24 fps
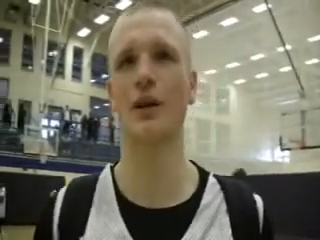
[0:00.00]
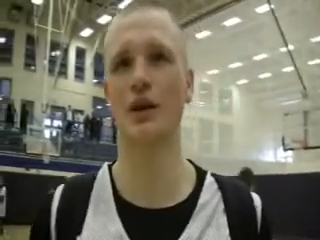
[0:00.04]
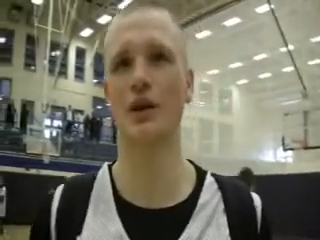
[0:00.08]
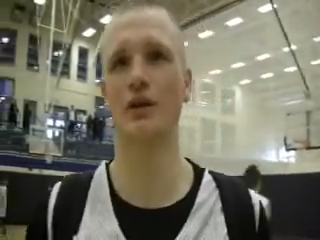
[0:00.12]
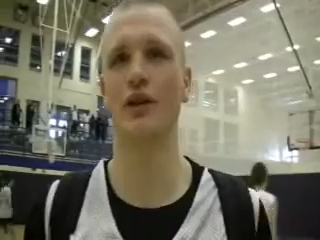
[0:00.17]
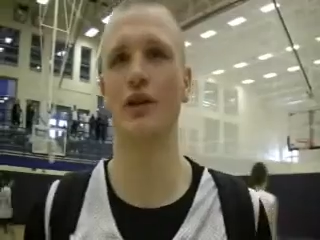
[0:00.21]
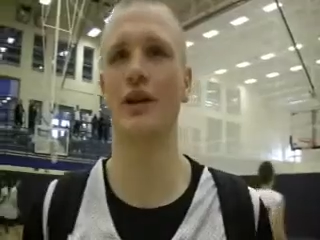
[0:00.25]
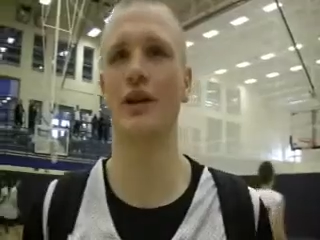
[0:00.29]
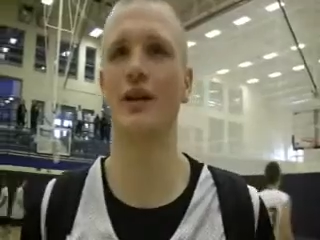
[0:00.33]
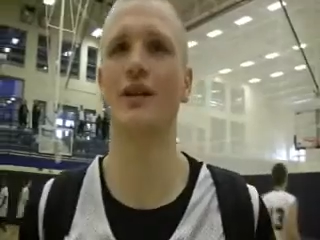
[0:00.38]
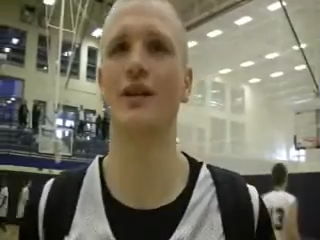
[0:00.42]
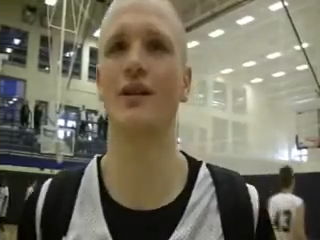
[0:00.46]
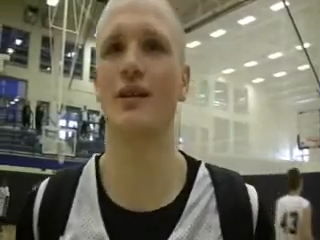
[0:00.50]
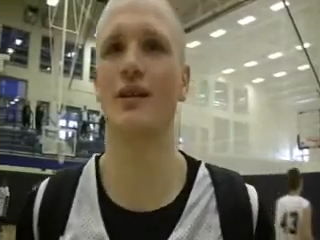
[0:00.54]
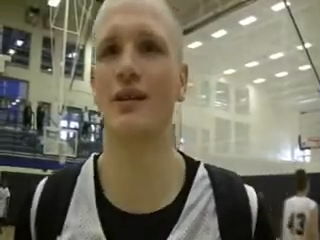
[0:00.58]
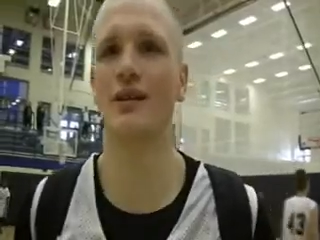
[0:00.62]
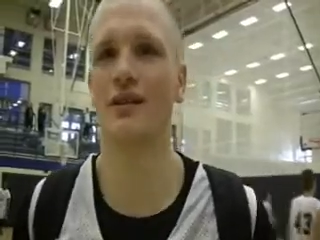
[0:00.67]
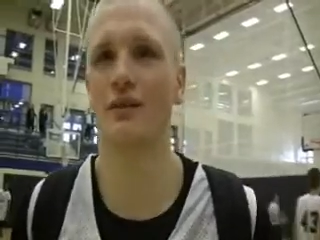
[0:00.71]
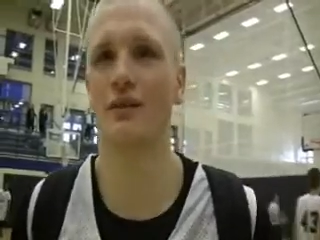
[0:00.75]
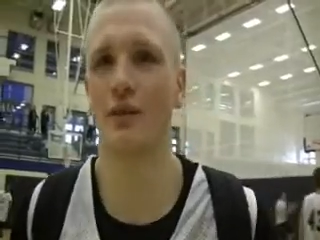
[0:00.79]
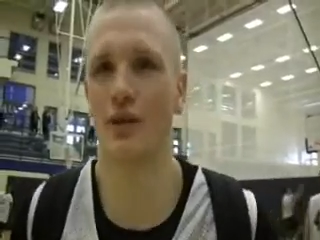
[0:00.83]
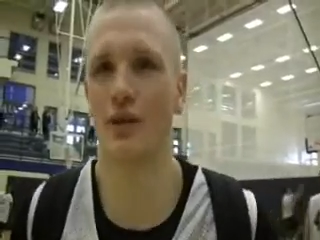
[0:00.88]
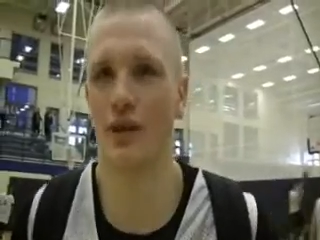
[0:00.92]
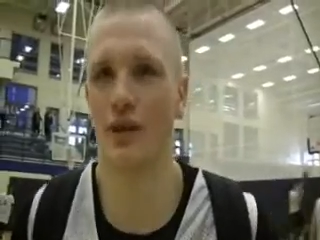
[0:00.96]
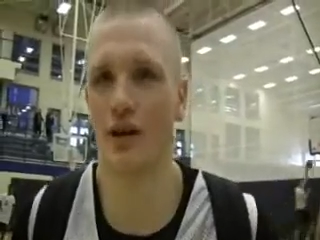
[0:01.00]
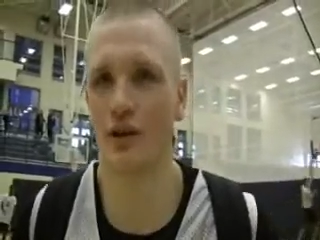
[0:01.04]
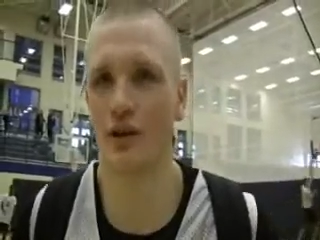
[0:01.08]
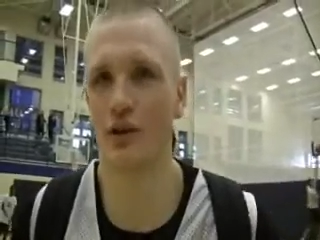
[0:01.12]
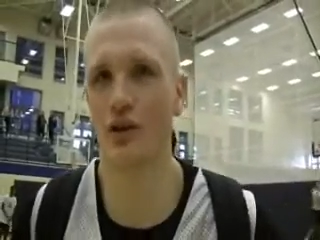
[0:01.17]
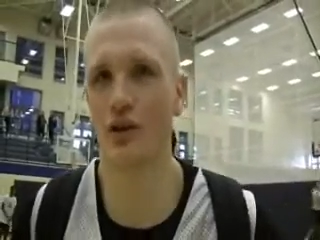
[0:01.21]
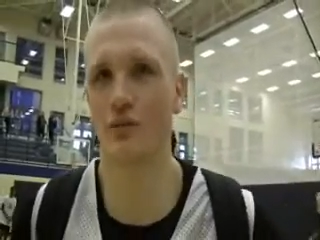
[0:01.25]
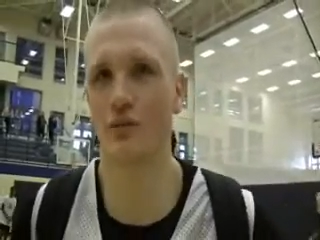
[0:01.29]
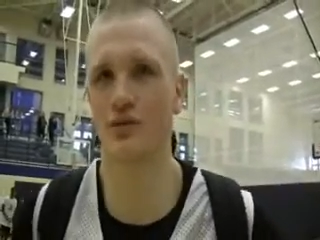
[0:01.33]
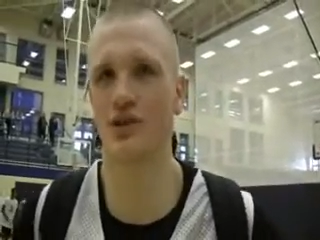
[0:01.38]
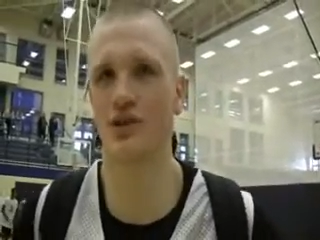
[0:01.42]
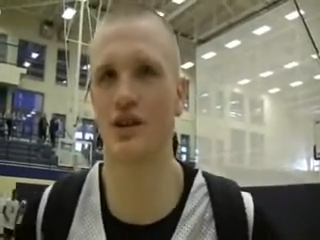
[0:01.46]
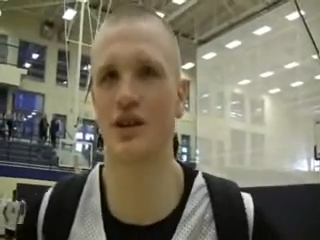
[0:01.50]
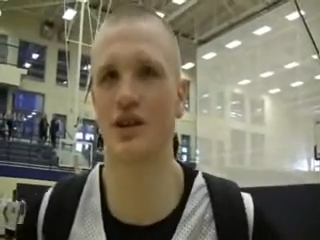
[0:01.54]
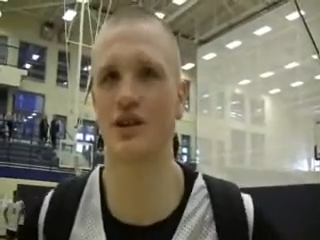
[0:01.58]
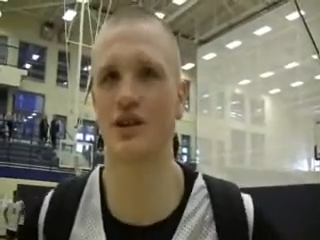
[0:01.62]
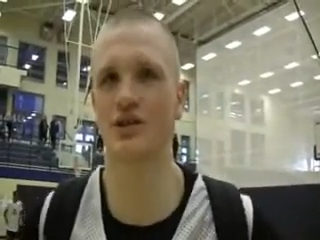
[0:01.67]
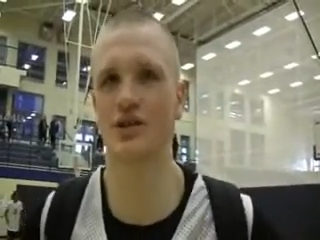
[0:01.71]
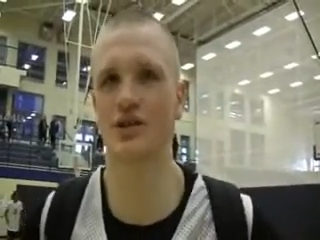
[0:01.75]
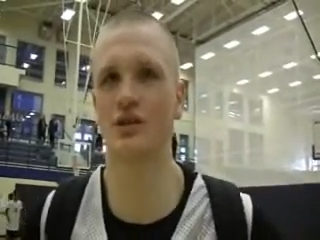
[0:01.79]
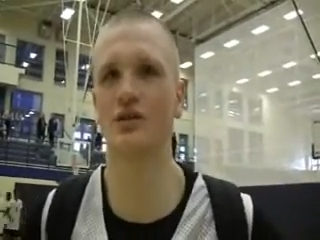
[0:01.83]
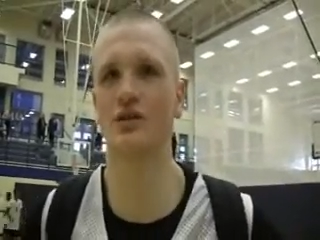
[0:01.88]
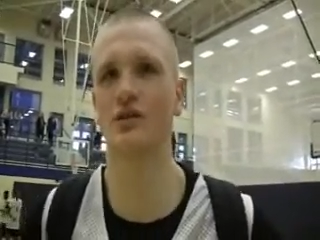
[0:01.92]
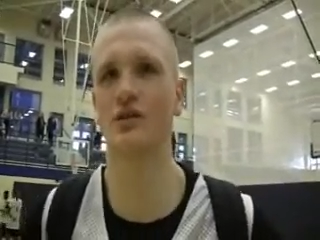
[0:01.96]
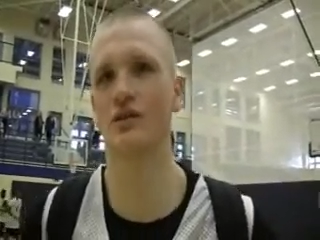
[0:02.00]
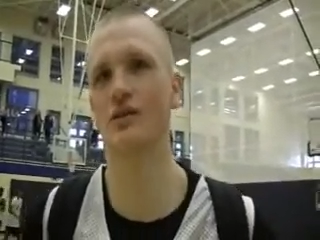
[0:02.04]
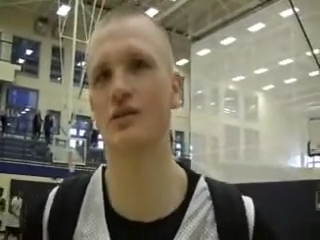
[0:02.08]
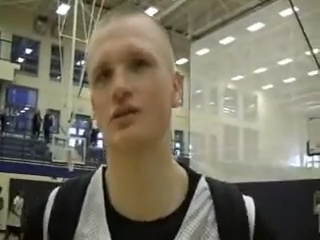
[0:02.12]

Pickering with Durham City. So.